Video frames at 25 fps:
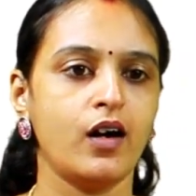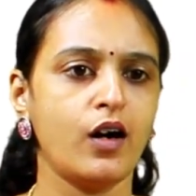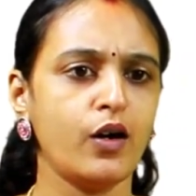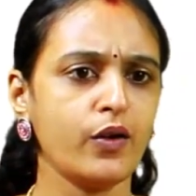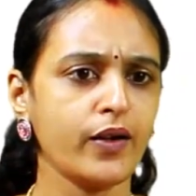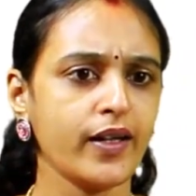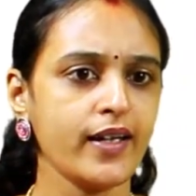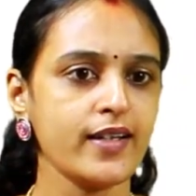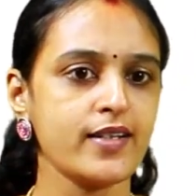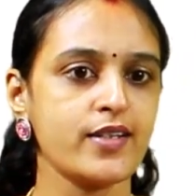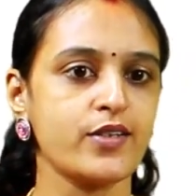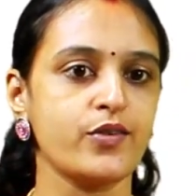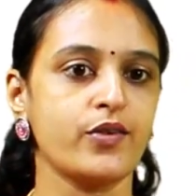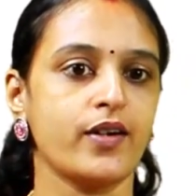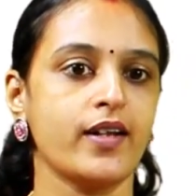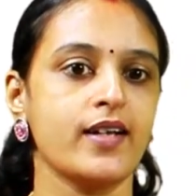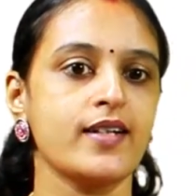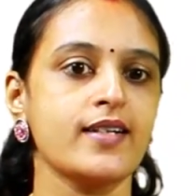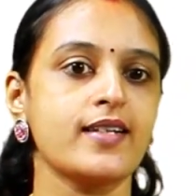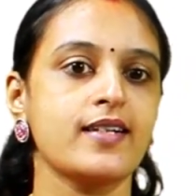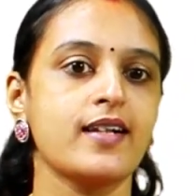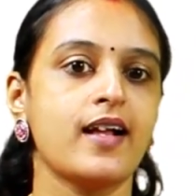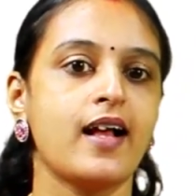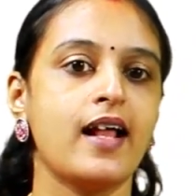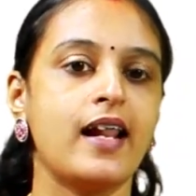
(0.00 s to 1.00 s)
Okay
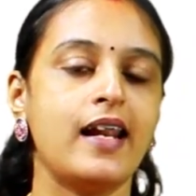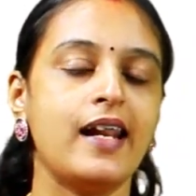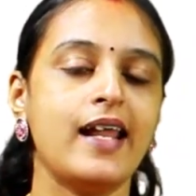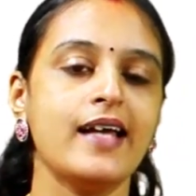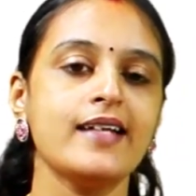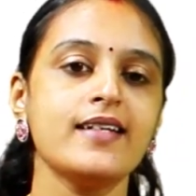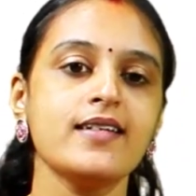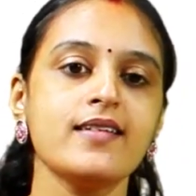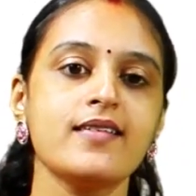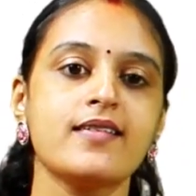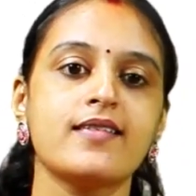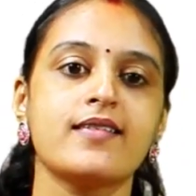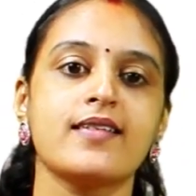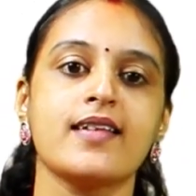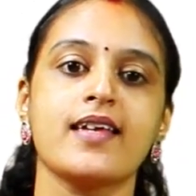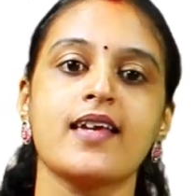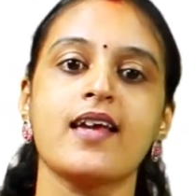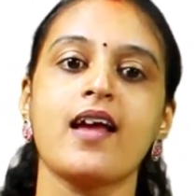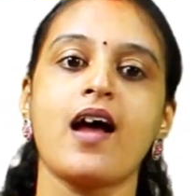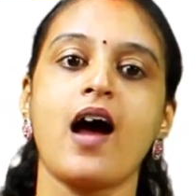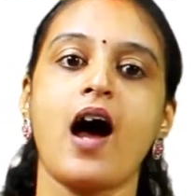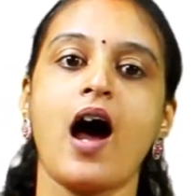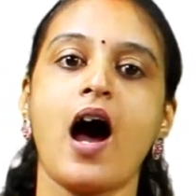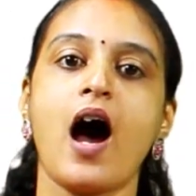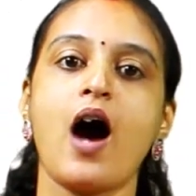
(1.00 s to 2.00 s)
students, let us
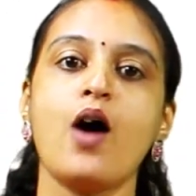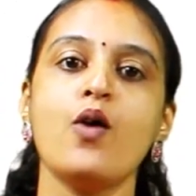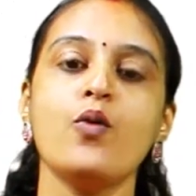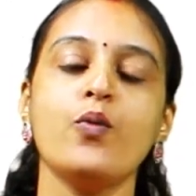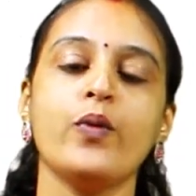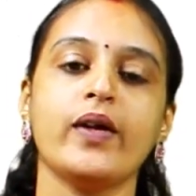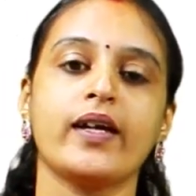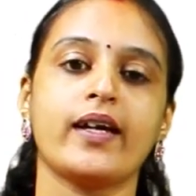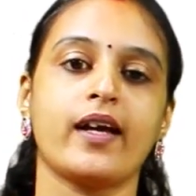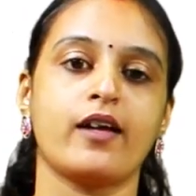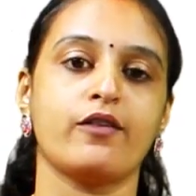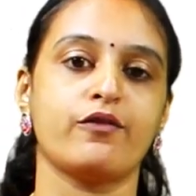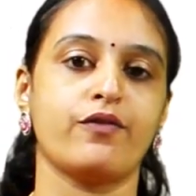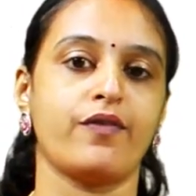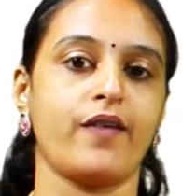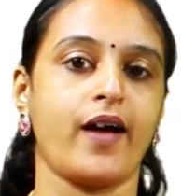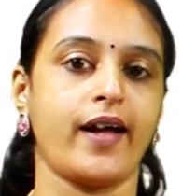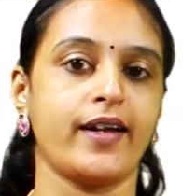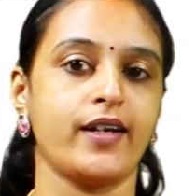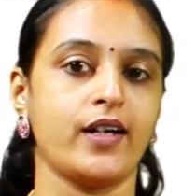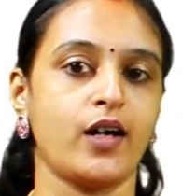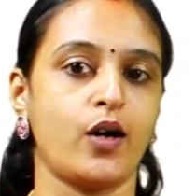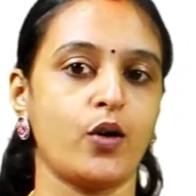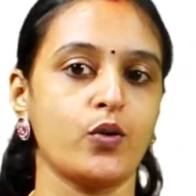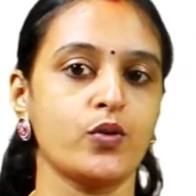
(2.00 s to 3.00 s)
see how we can
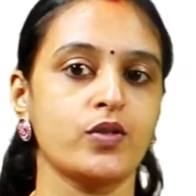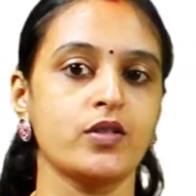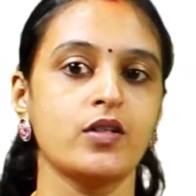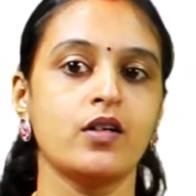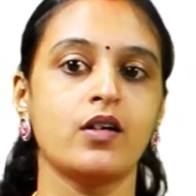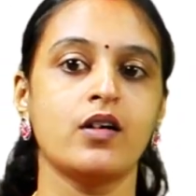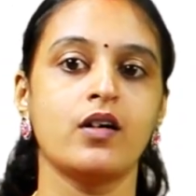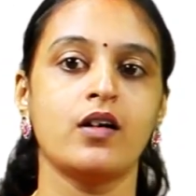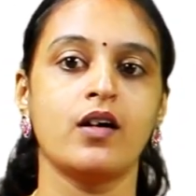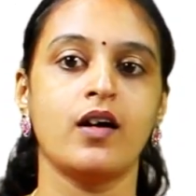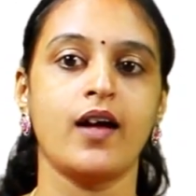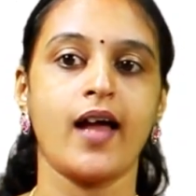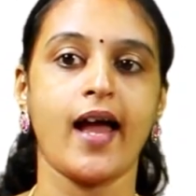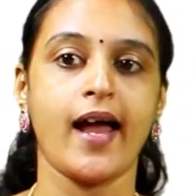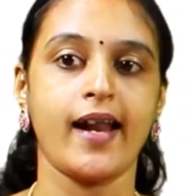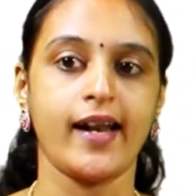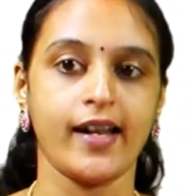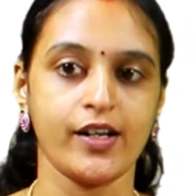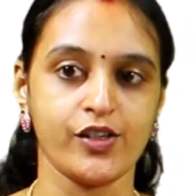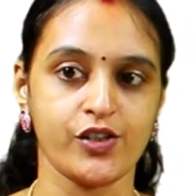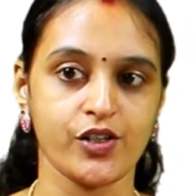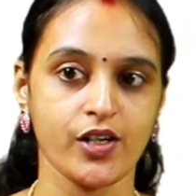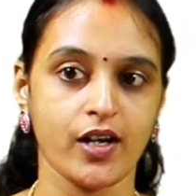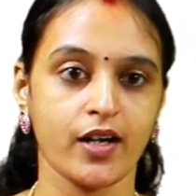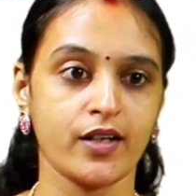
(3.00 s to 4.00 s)
find out an
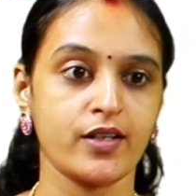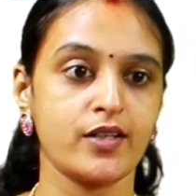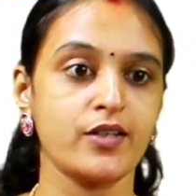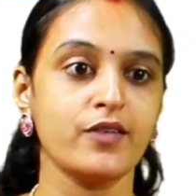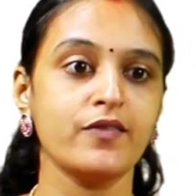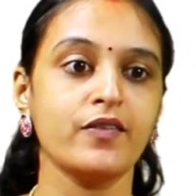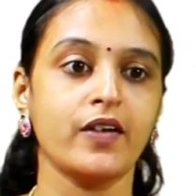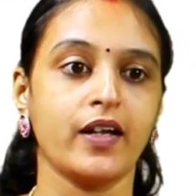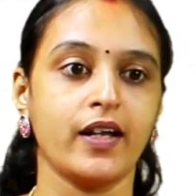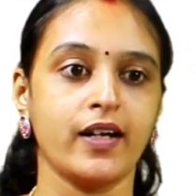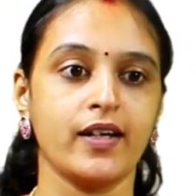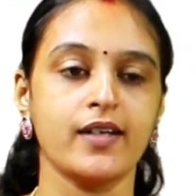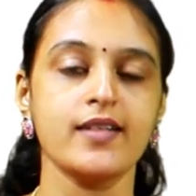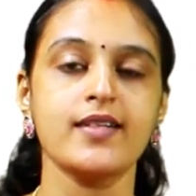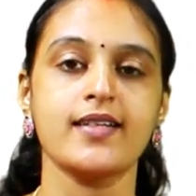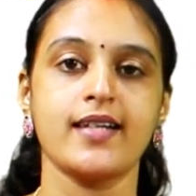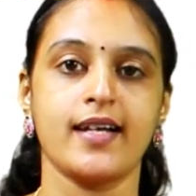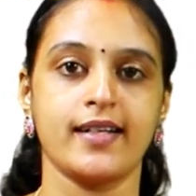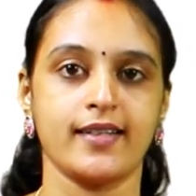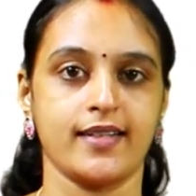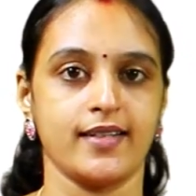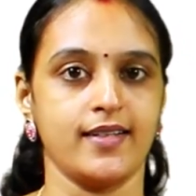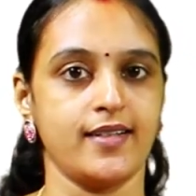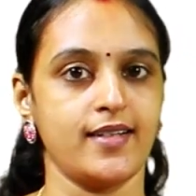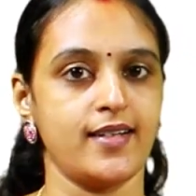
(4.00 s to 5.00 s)
adjective in a
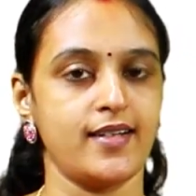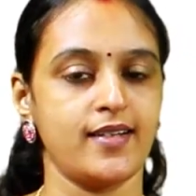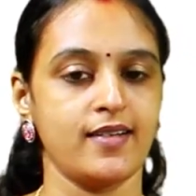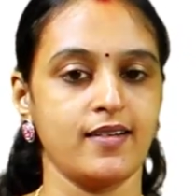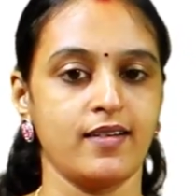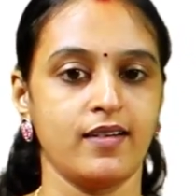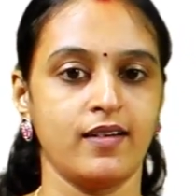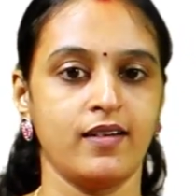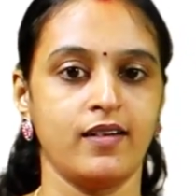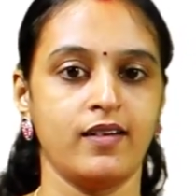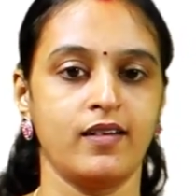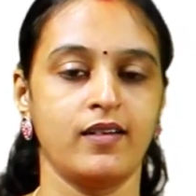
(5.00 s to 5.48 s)
sentence.